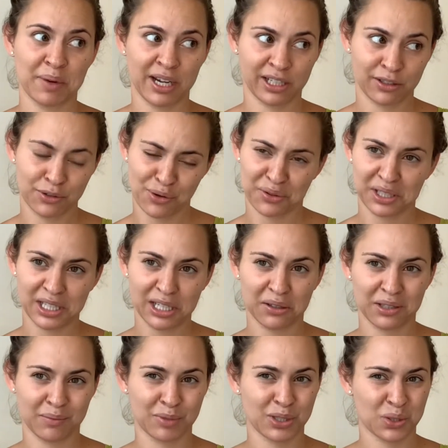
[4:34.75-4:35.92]
I can already hear
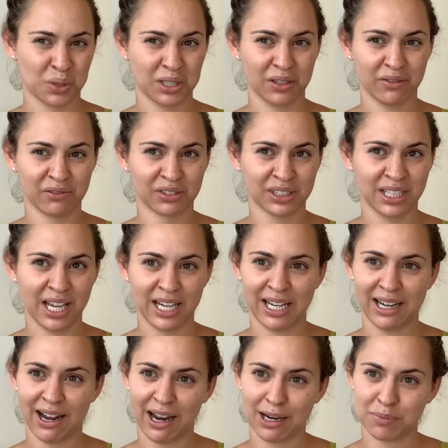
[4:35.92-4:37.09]
them sort of getting
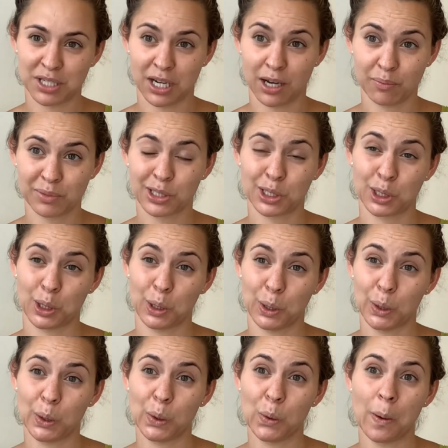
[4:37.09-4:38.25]
hyped up.
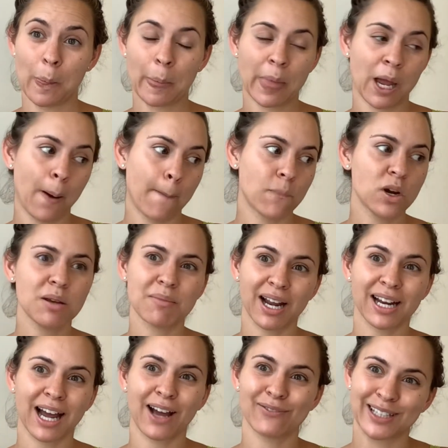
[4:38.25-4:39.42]
So we might
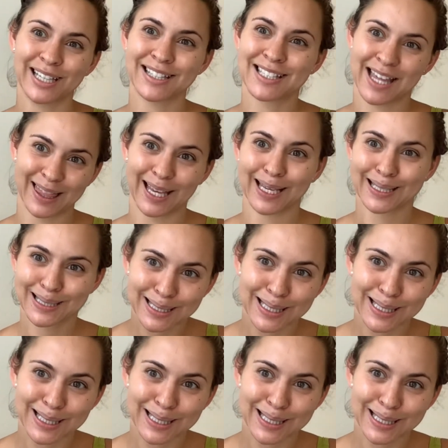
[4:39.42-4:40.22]
have kids in this.